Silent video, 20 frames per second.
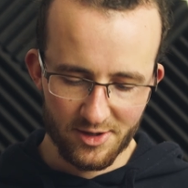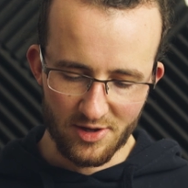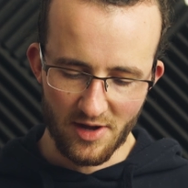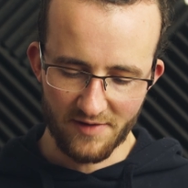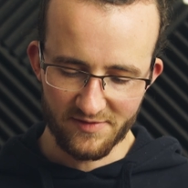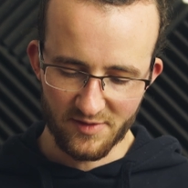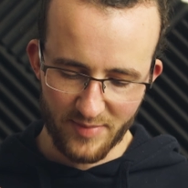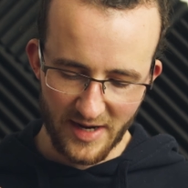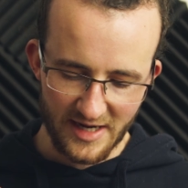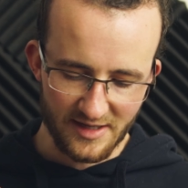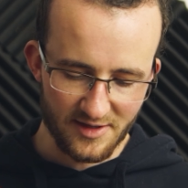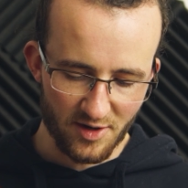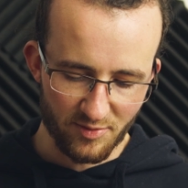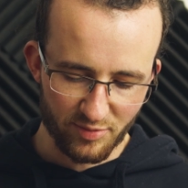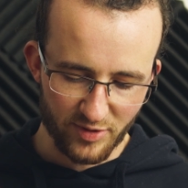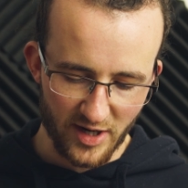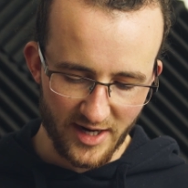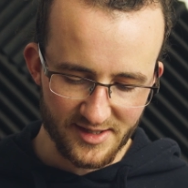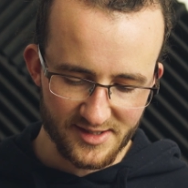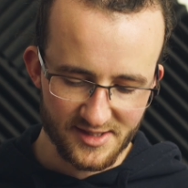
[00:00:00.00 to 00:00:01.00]
You have to pay their
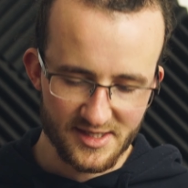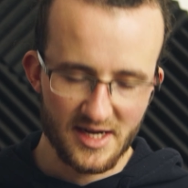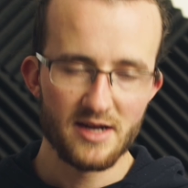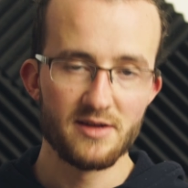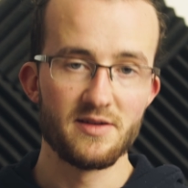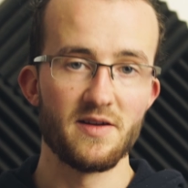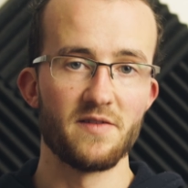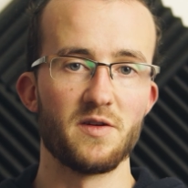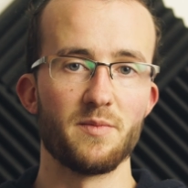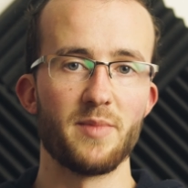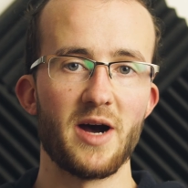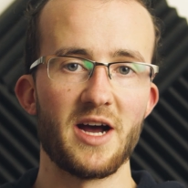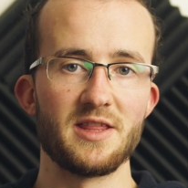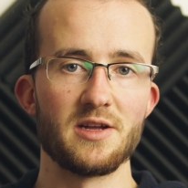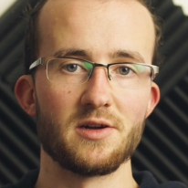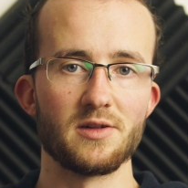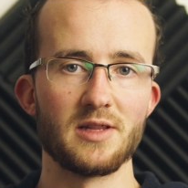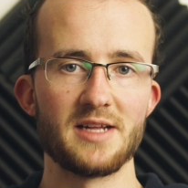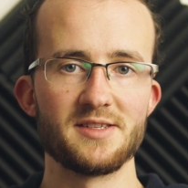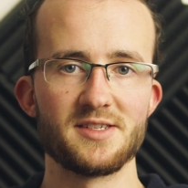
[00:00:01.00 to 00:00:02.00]
price, you have to buy
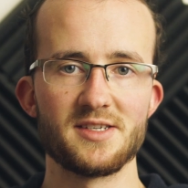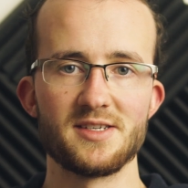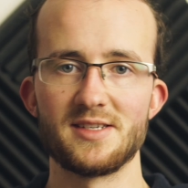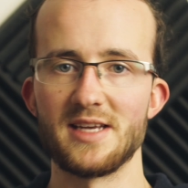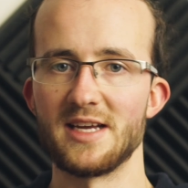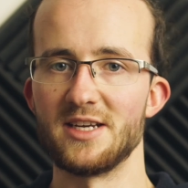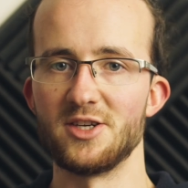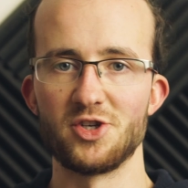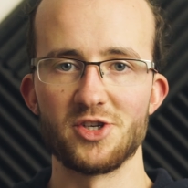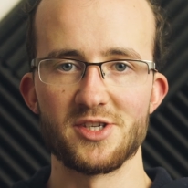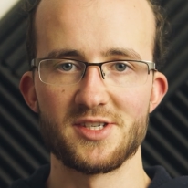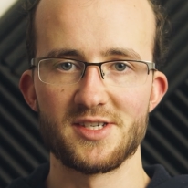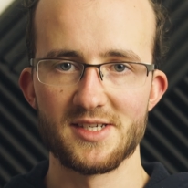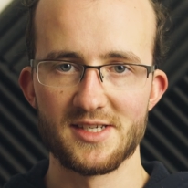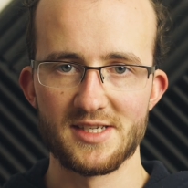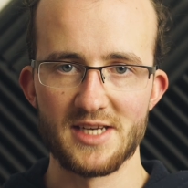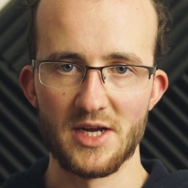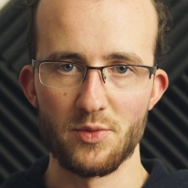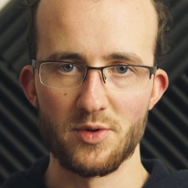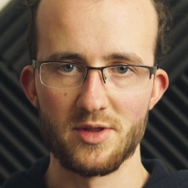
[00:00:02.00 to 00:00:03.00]
their lenses and just
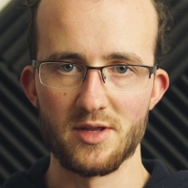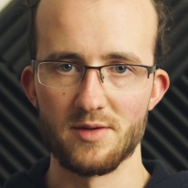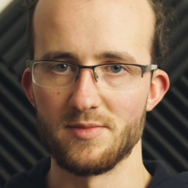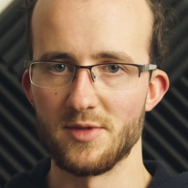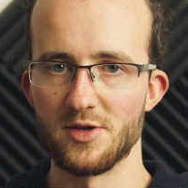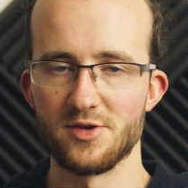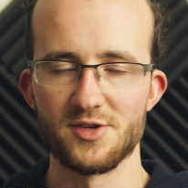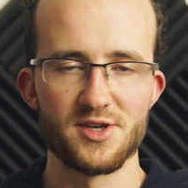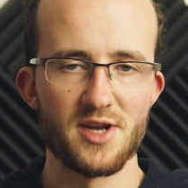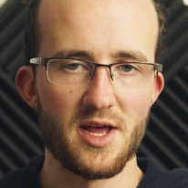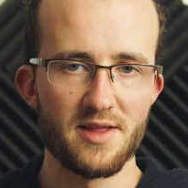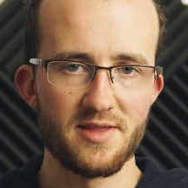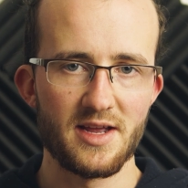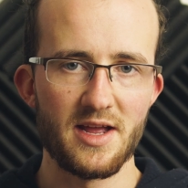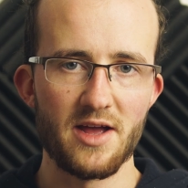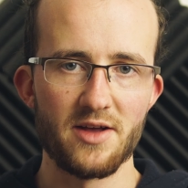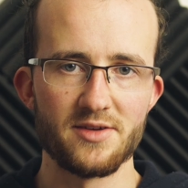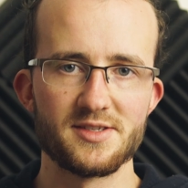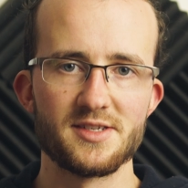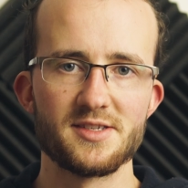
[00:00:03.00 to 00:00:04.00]
stick with them. There's
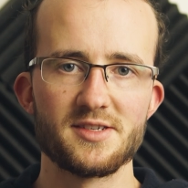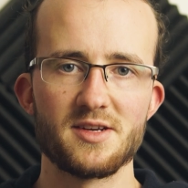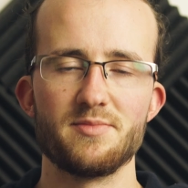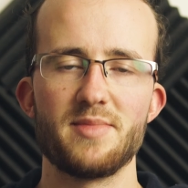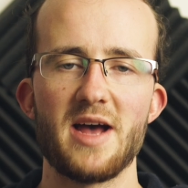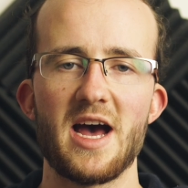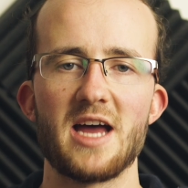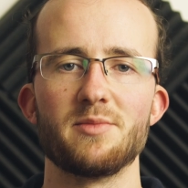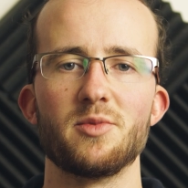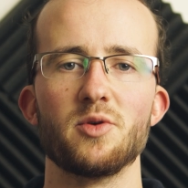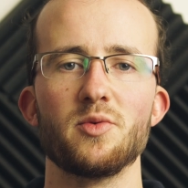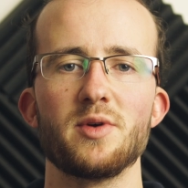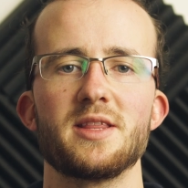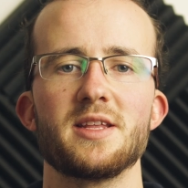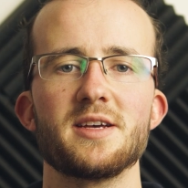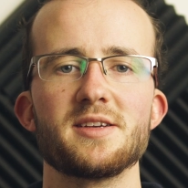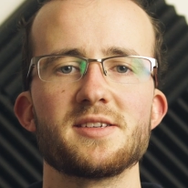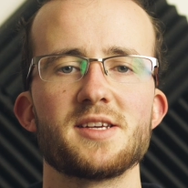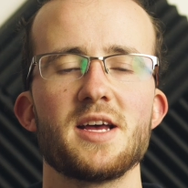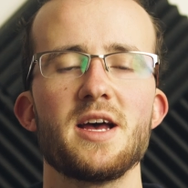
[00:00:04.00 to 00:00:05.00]
nothing else that's compatible
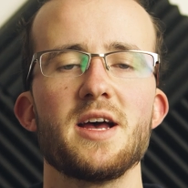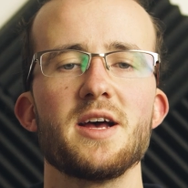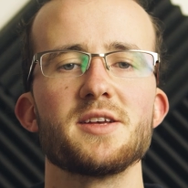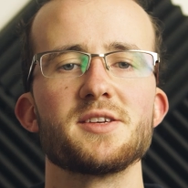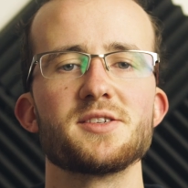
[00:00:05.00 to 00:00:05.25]
with this.